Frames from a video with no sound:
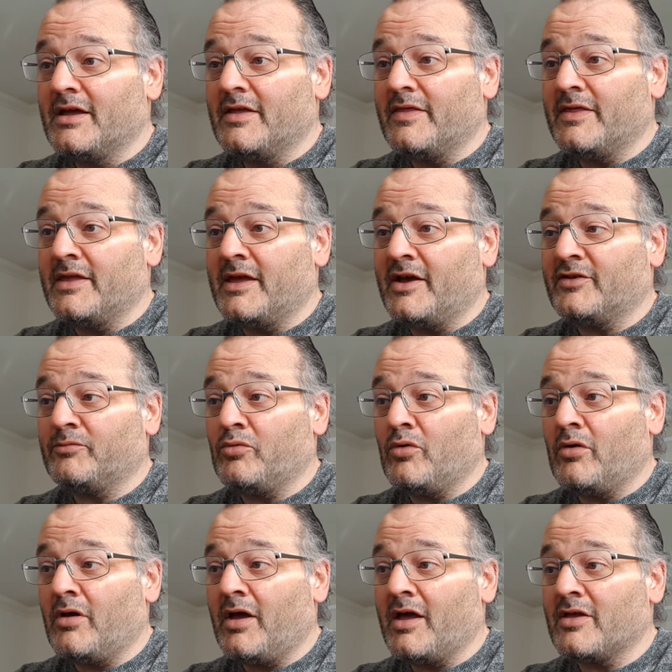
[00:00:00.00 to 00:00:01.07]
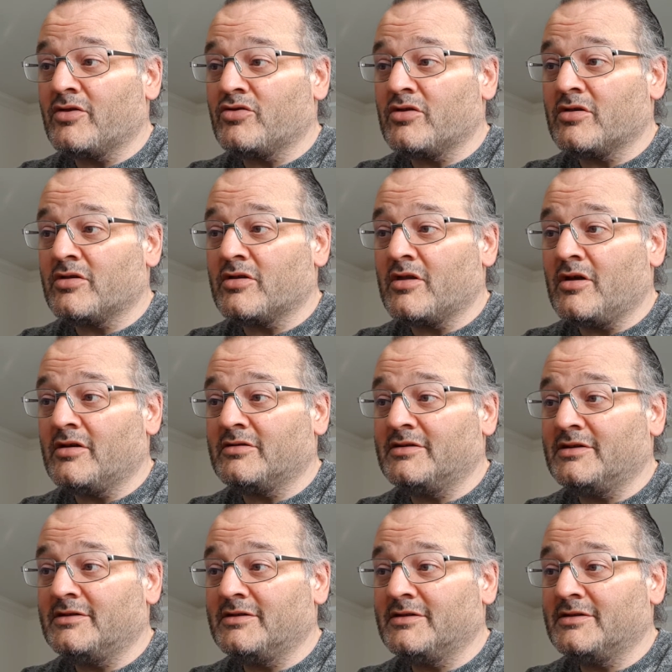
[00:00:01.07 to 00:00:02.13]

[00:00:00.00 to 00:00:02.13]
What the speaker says: The export has just started.